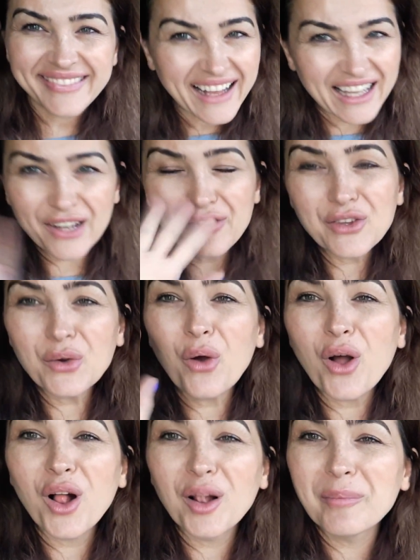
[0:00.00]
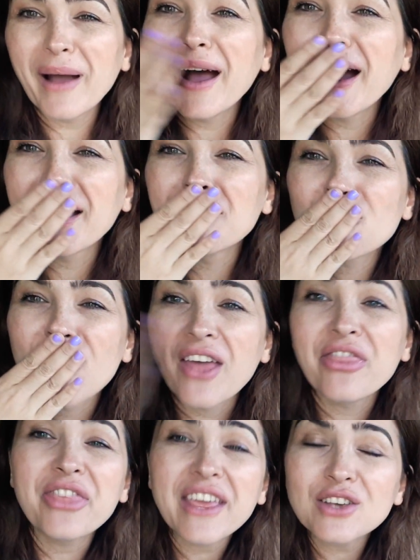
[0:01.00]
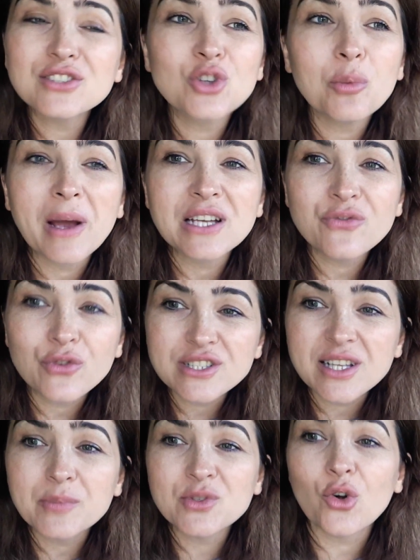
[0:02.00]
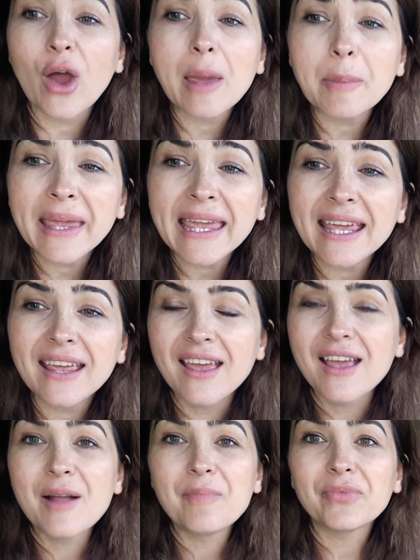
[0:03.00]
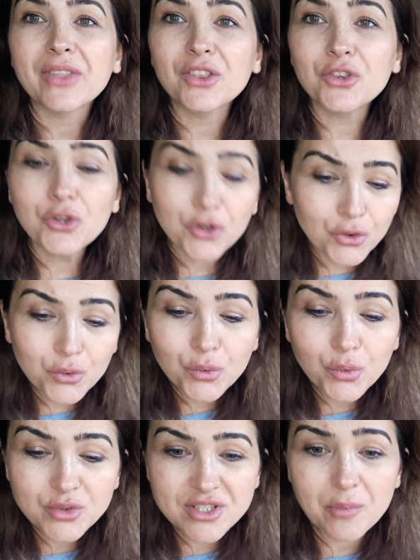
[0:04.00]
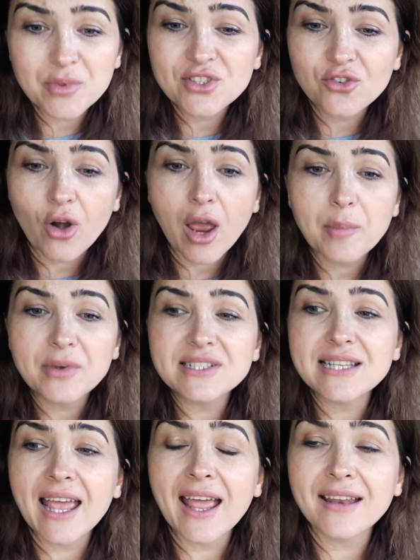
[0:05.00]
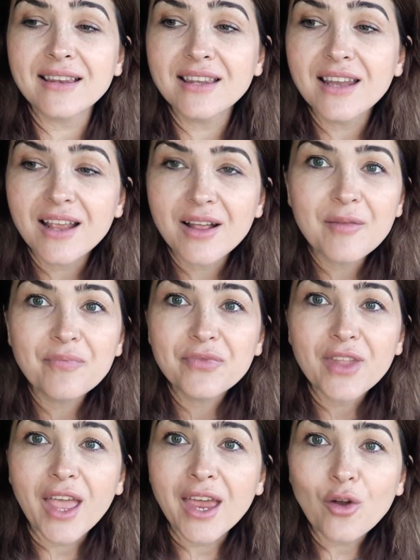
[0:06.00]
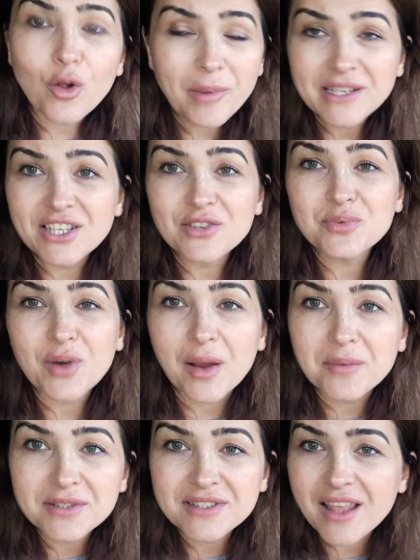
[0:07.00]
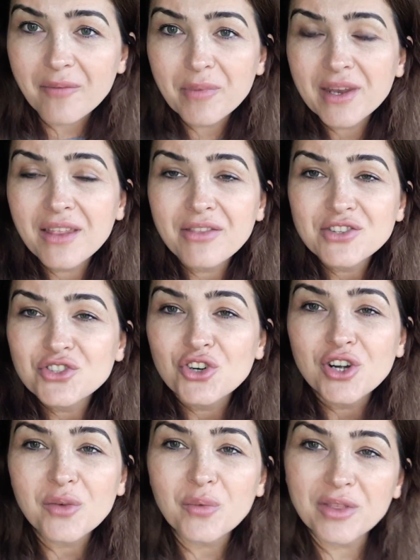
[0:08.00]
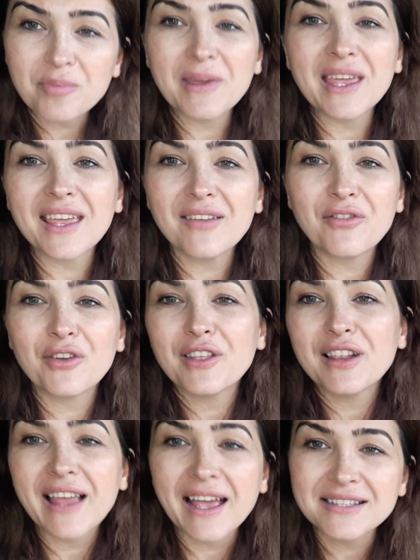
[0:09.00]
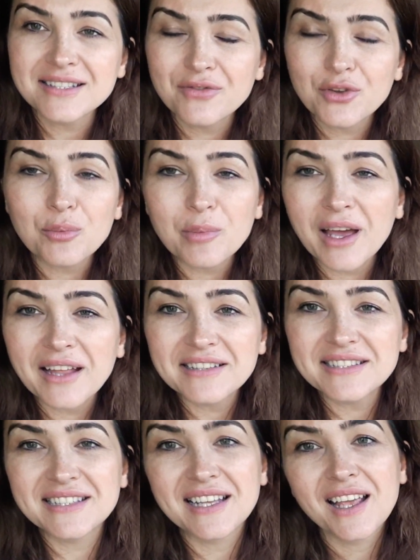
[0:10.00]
I love you all. Bye. And thank you so much for subscribing. New subscribers and all my subscribers that have been in this journey with me for the last few months.